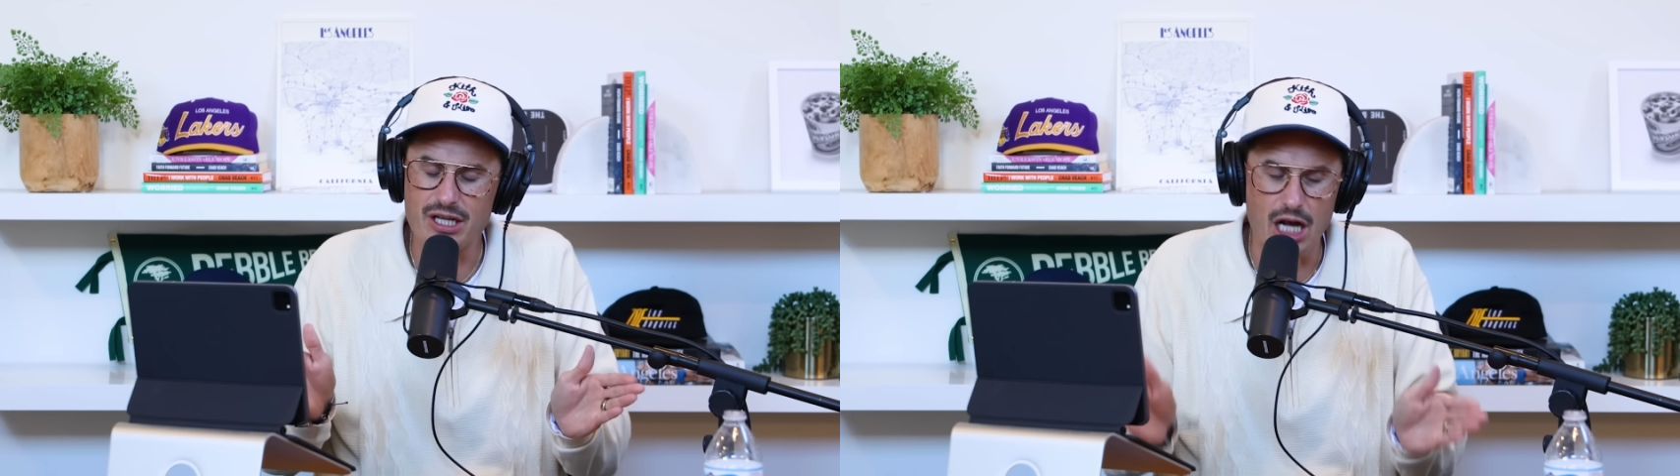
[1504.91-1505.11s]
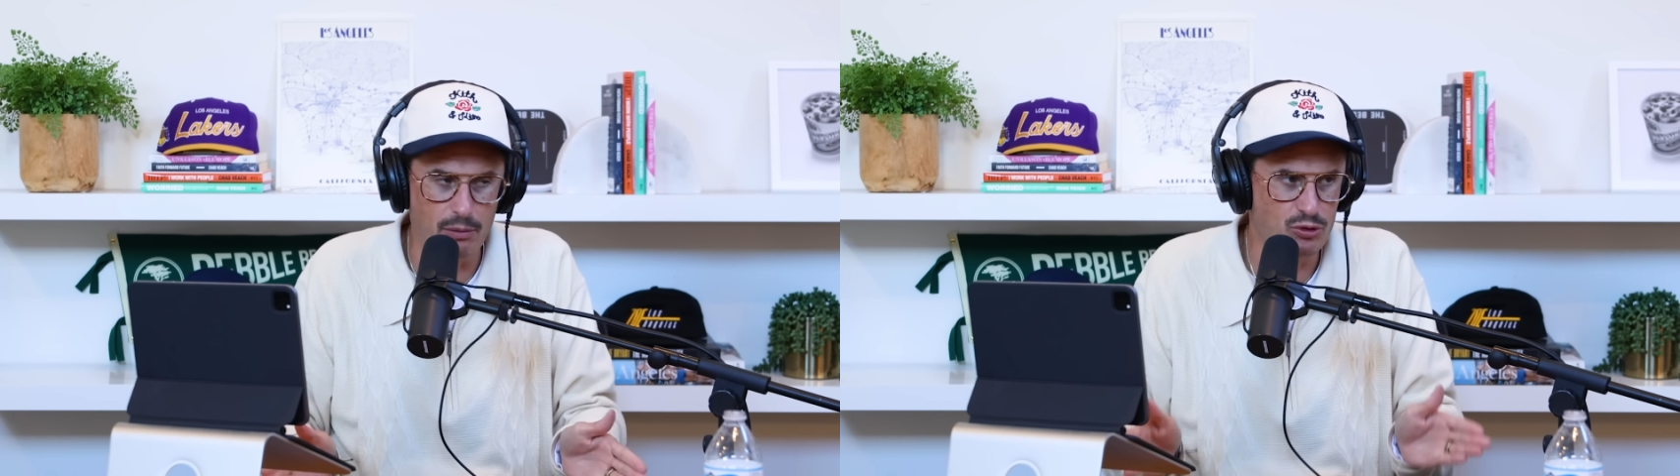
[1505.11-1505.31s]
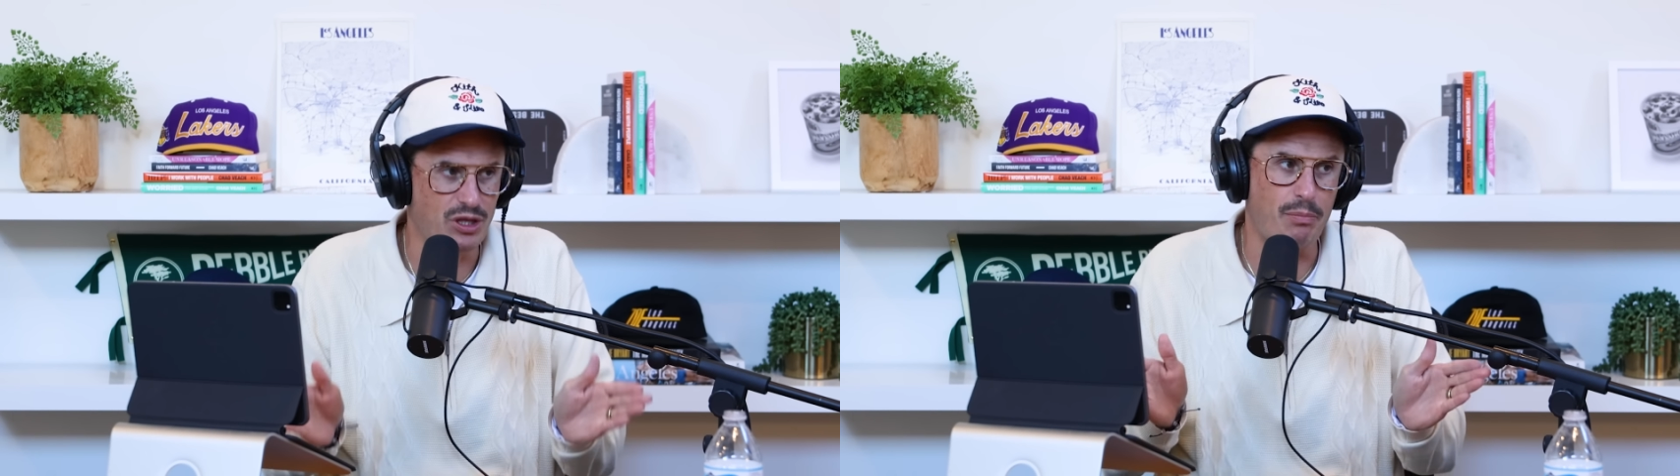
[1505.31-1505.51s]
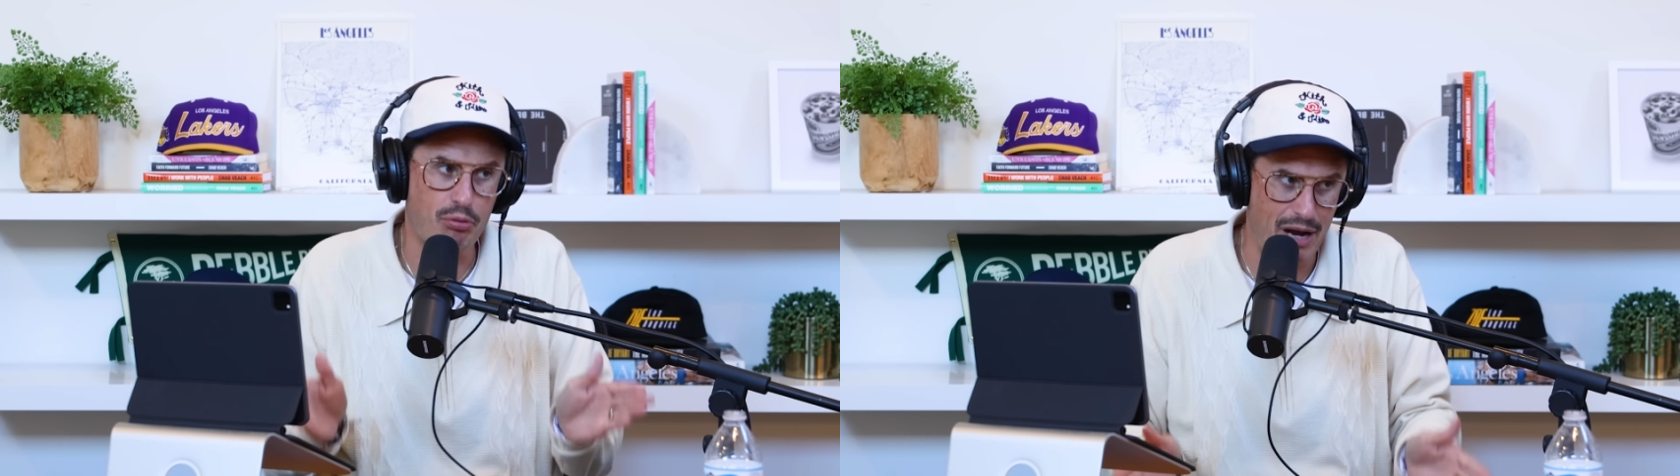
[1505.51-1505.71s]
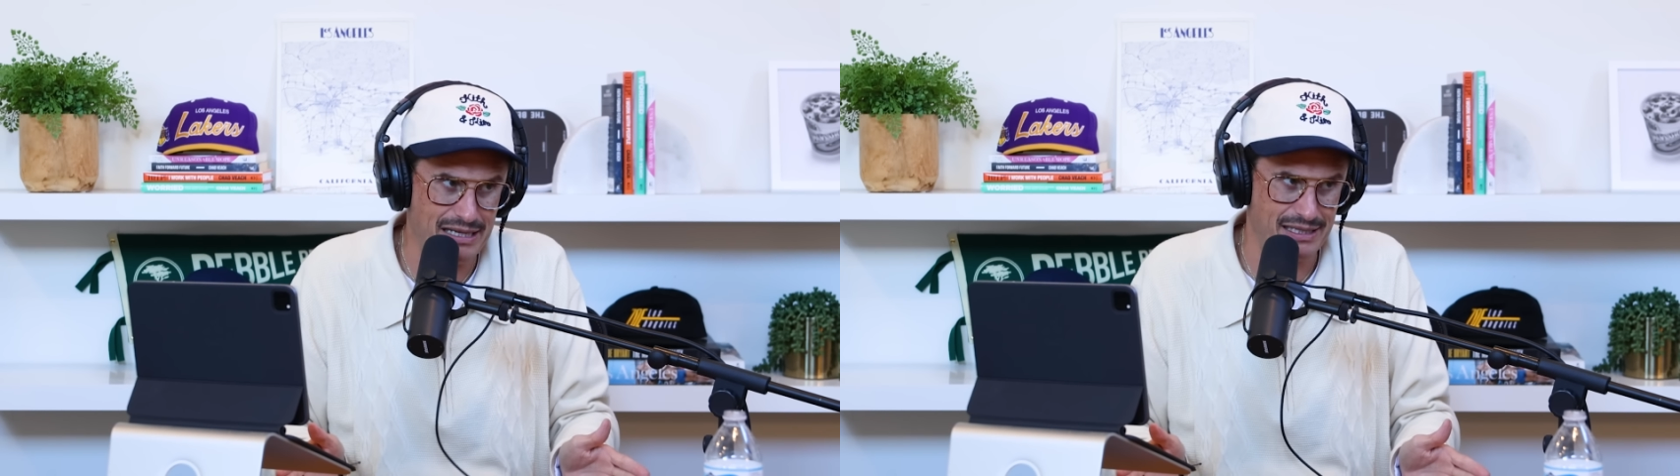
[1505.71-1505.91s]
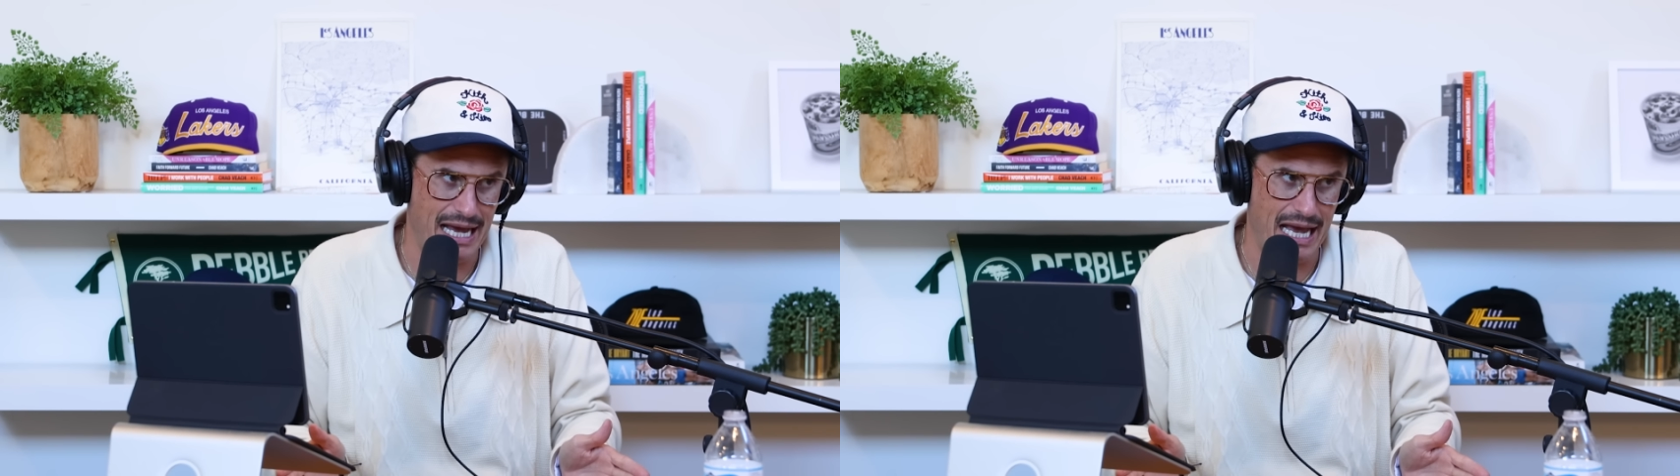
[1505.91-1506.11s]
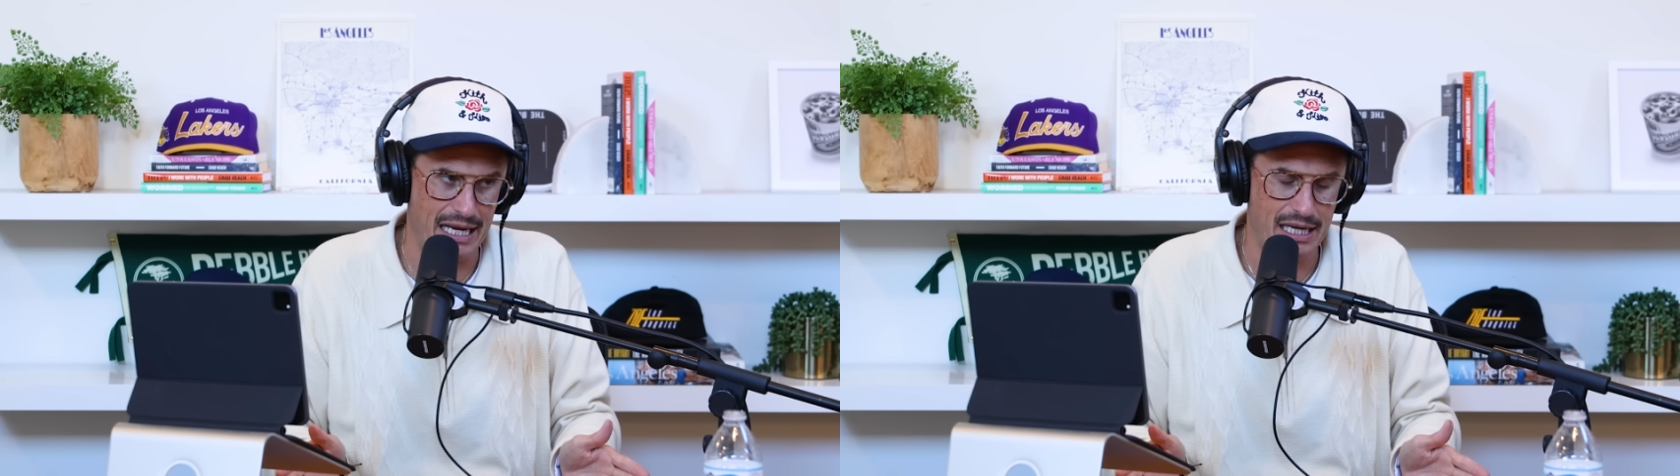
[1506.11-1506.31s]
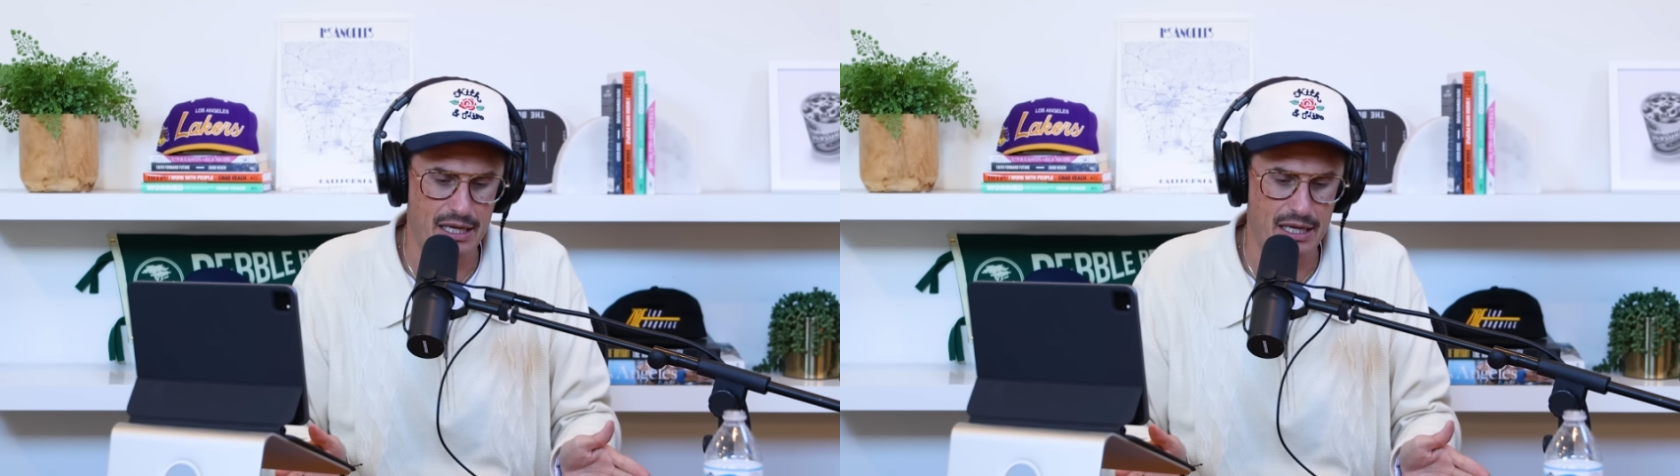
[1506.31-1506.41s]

comes with a price tag